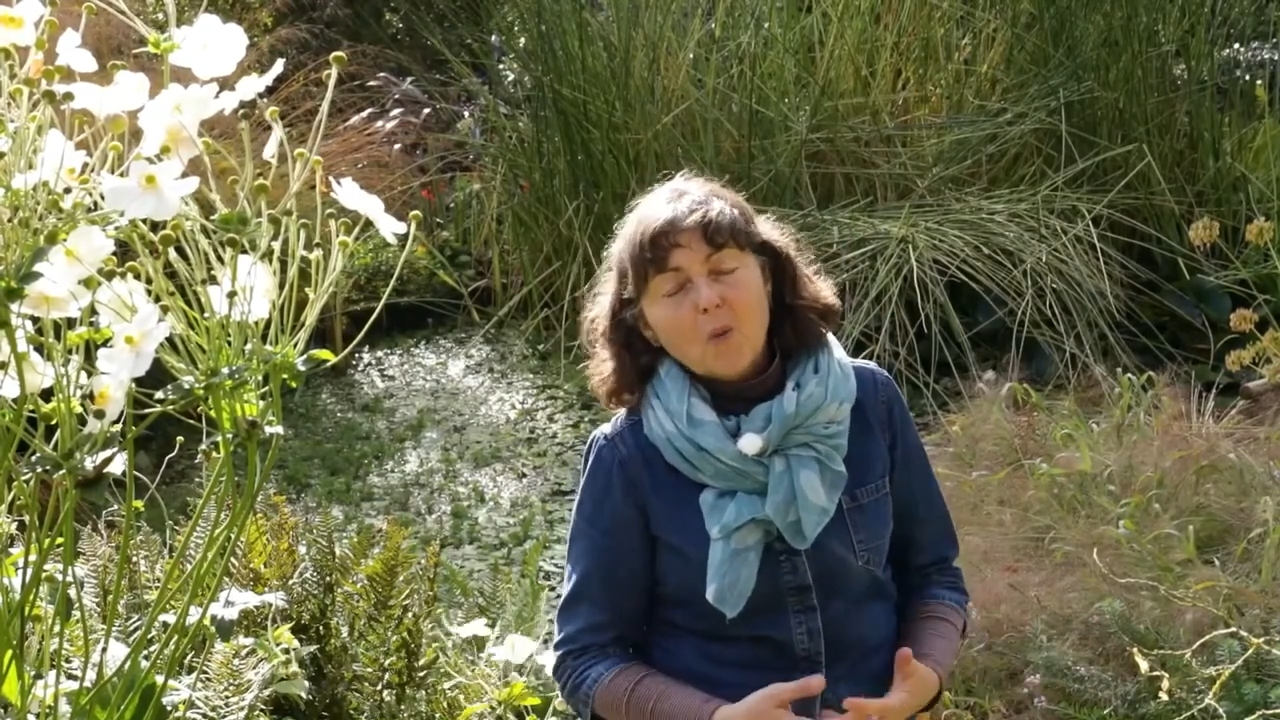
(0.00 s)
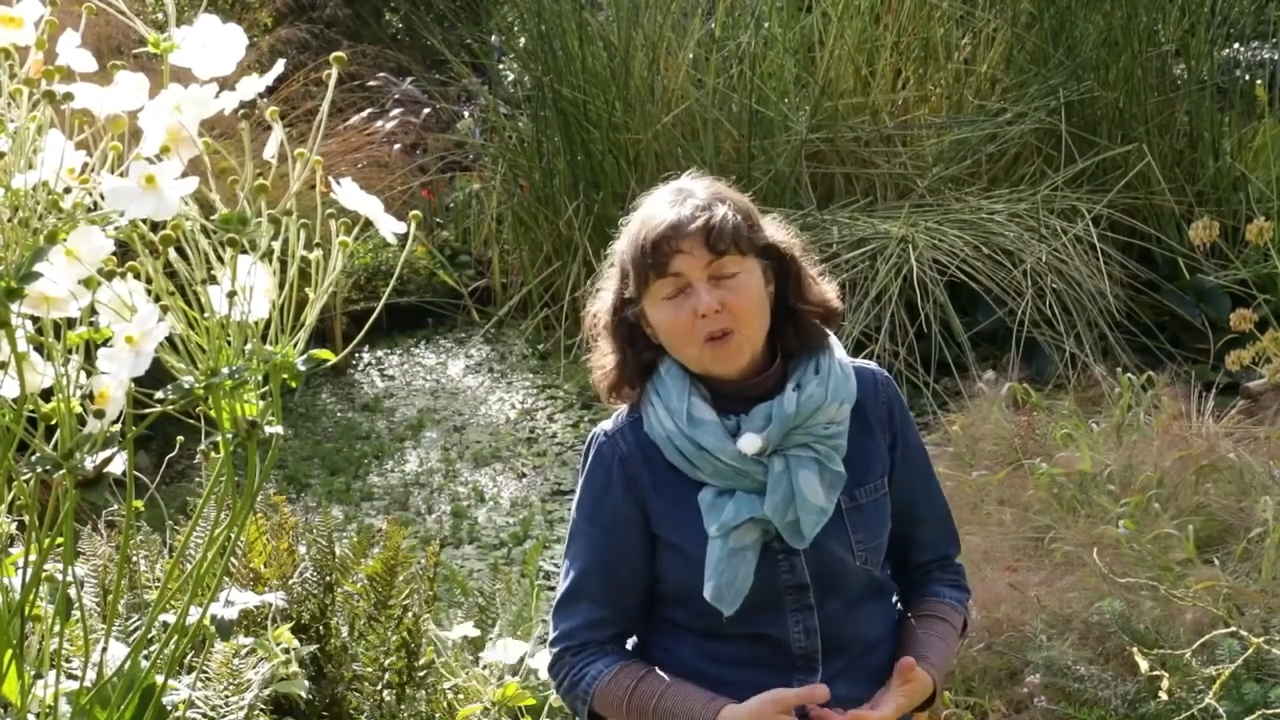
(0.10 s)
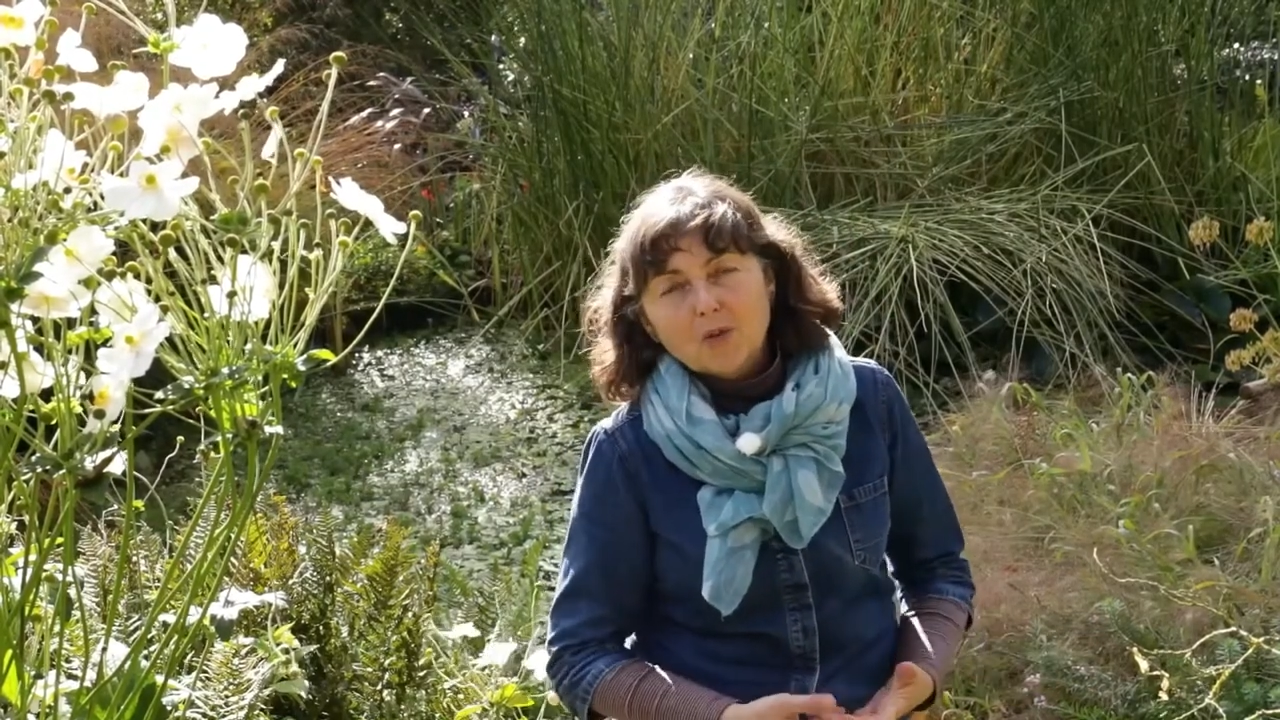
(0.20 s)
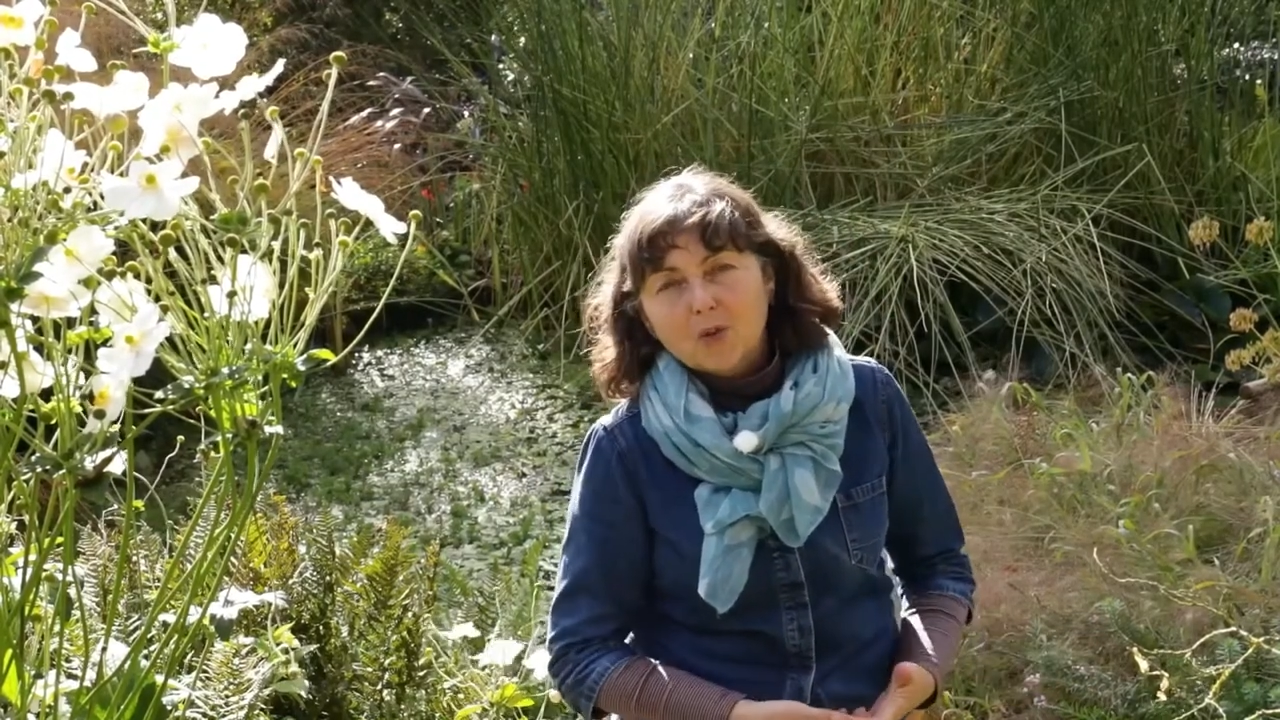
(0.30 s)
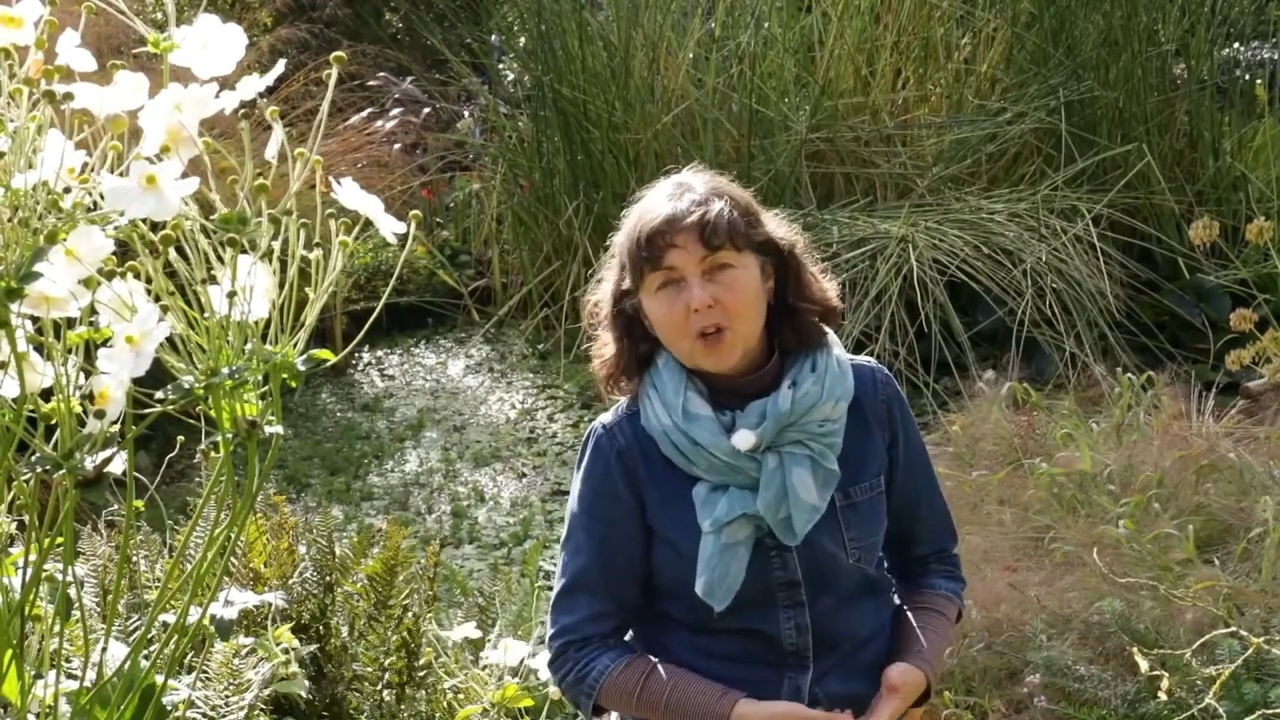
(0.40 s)

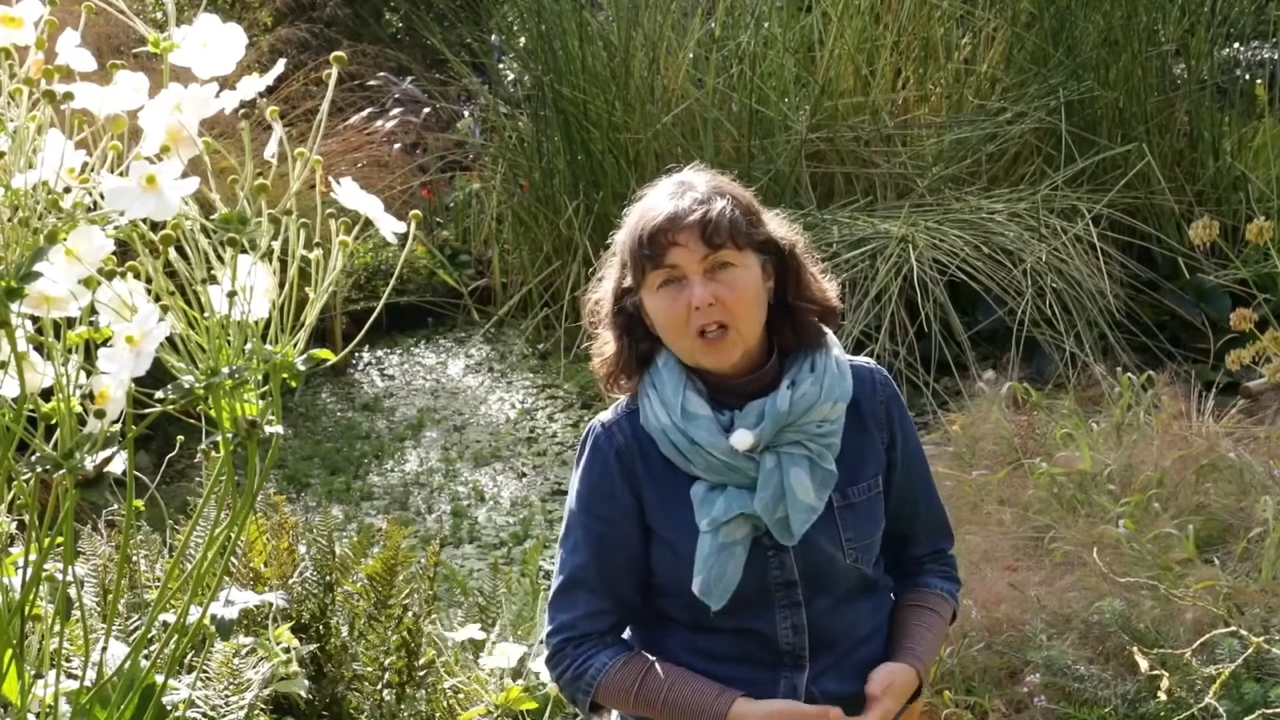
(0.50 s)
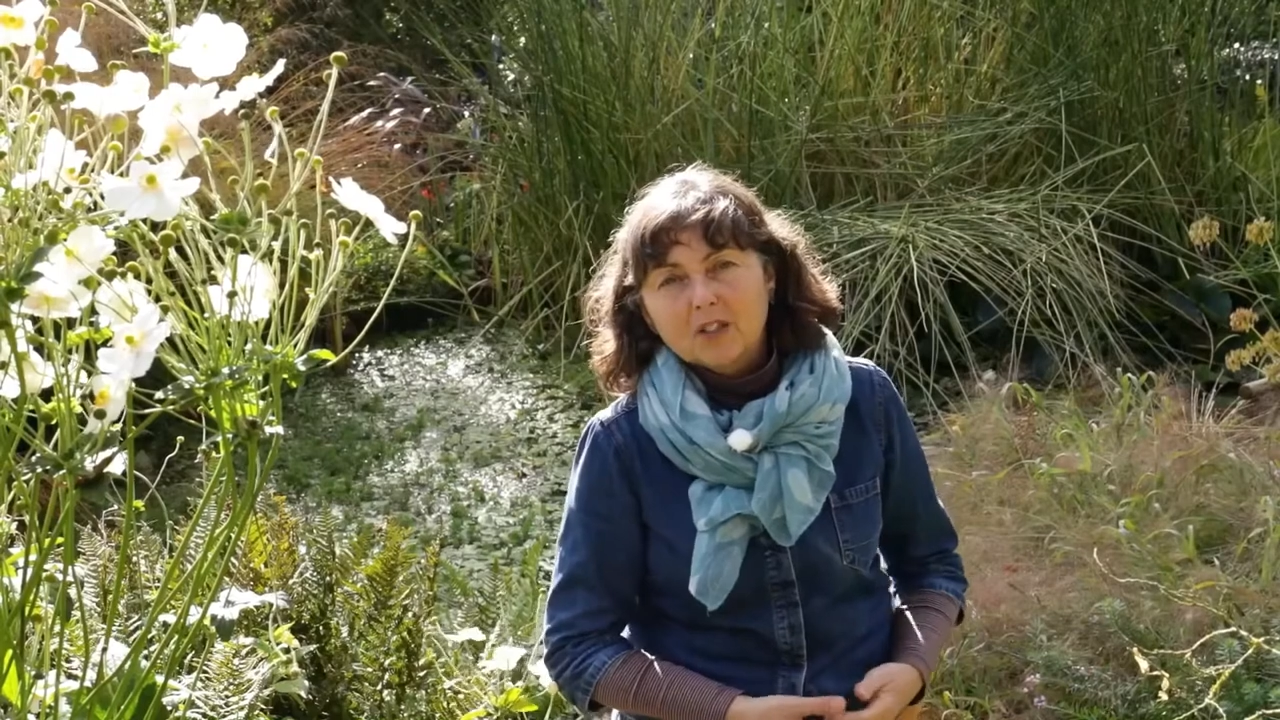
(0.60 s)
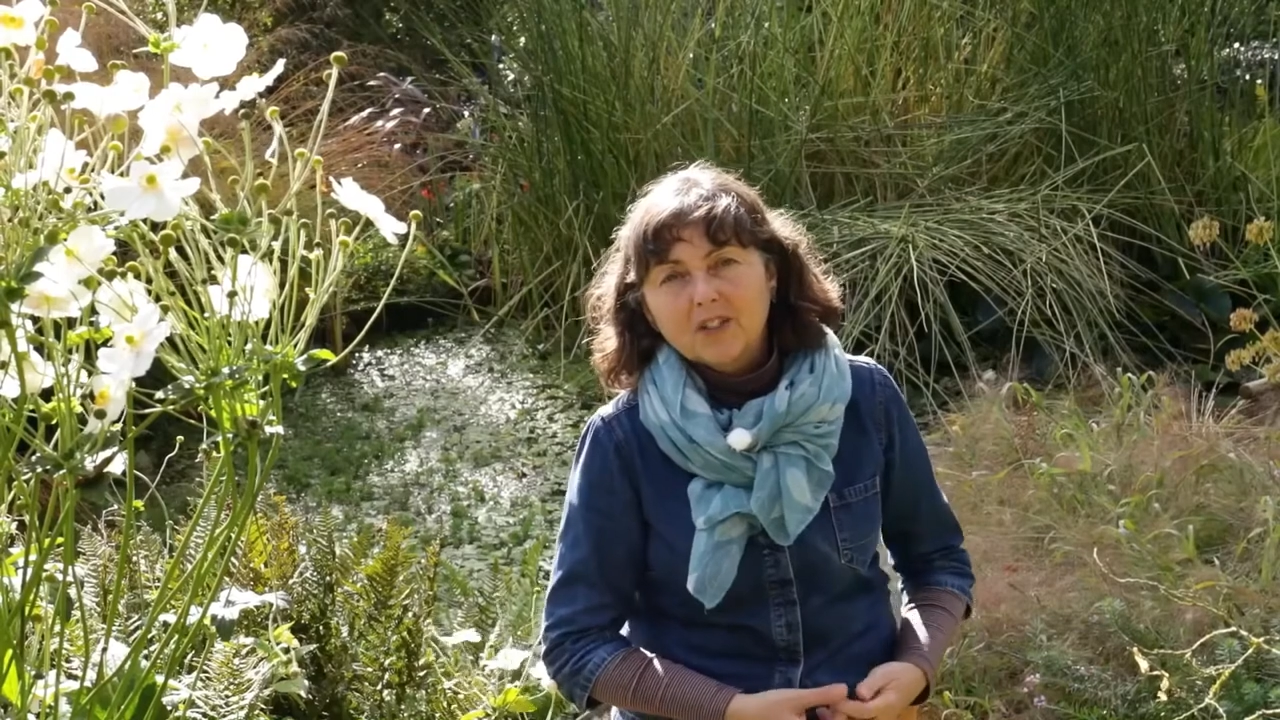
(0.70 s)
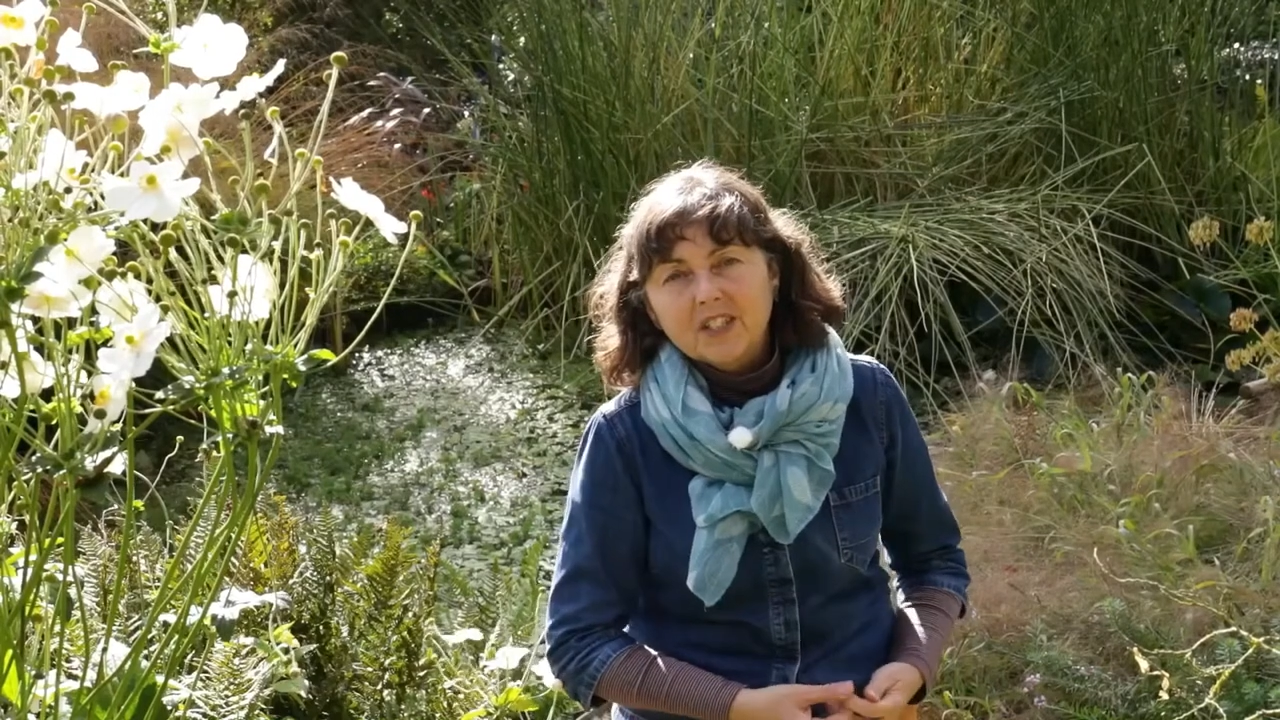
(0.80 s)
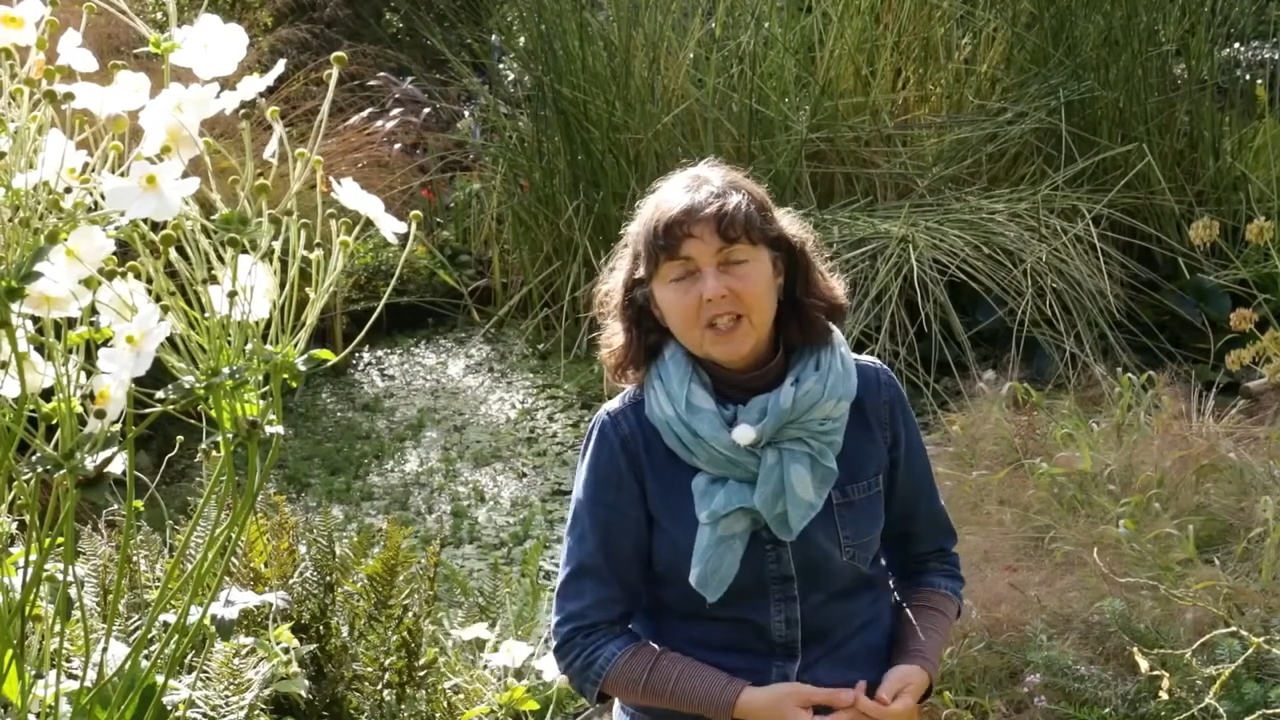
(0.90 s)
wonderful
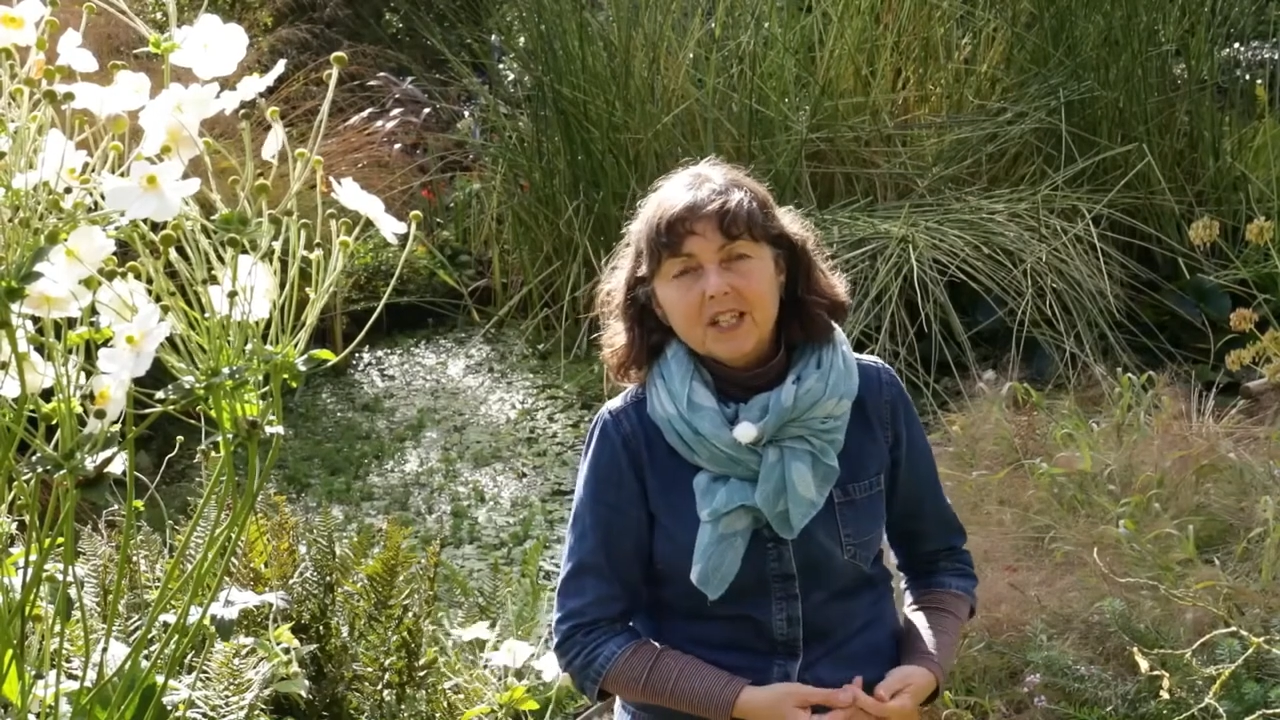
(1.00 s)
garden in